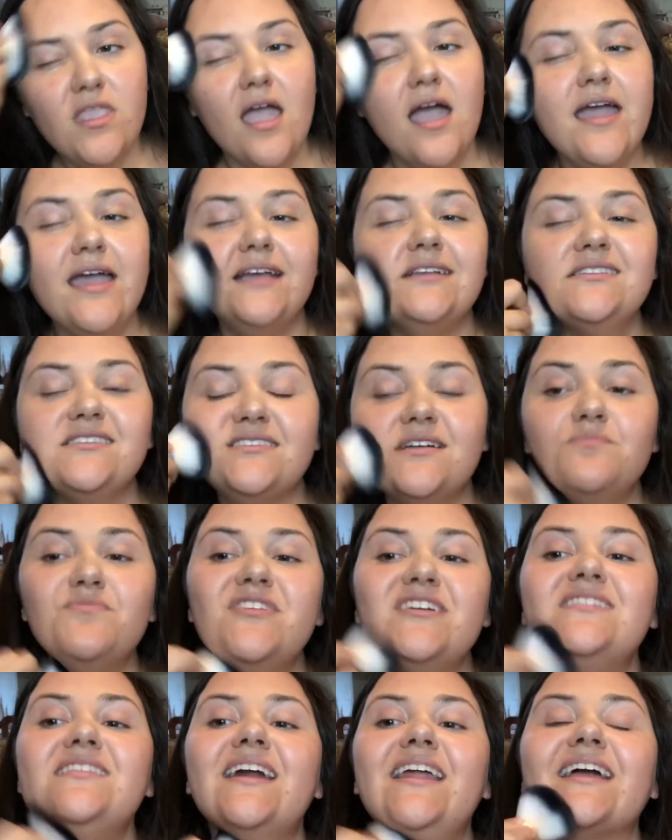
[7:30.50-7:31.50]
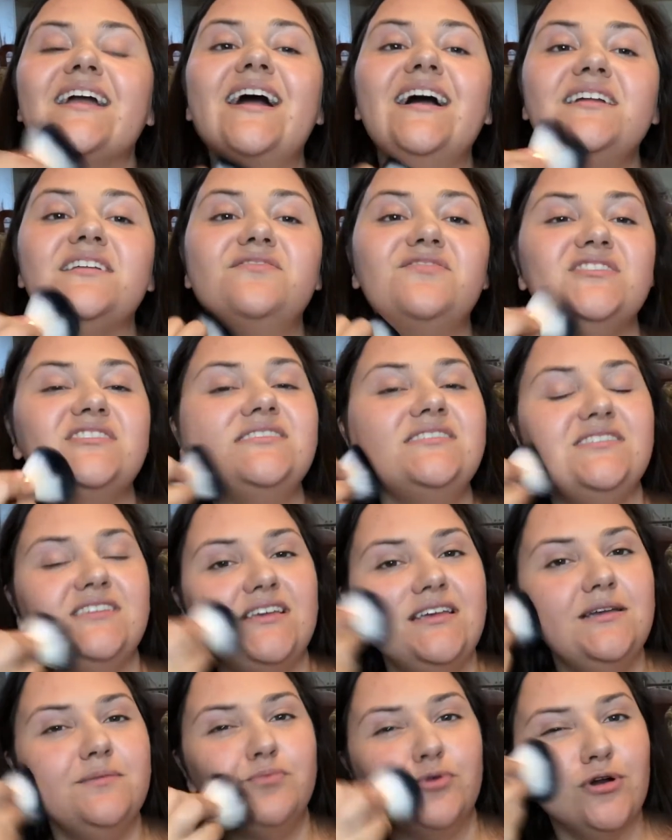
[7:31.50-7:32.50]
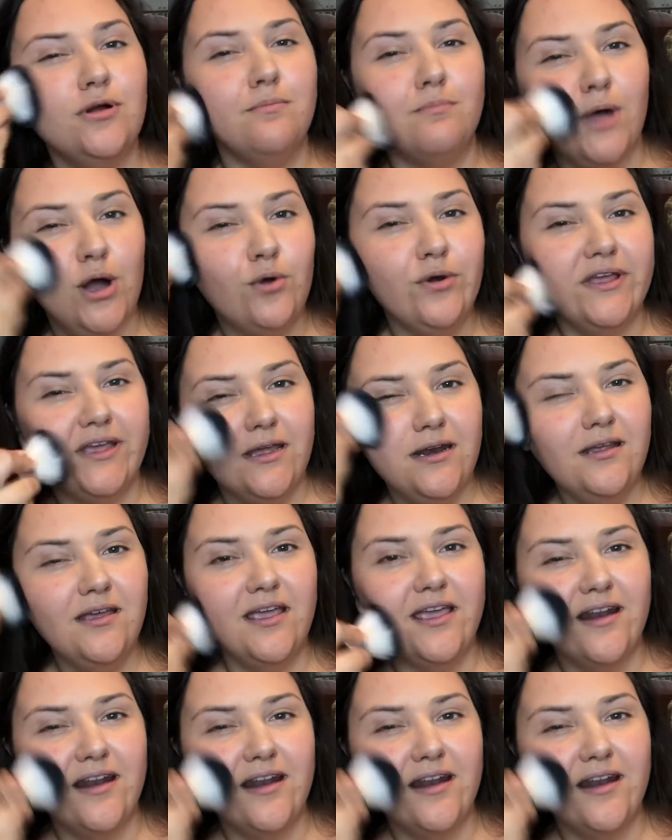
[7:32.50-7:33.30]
it's something that I kind of see promoted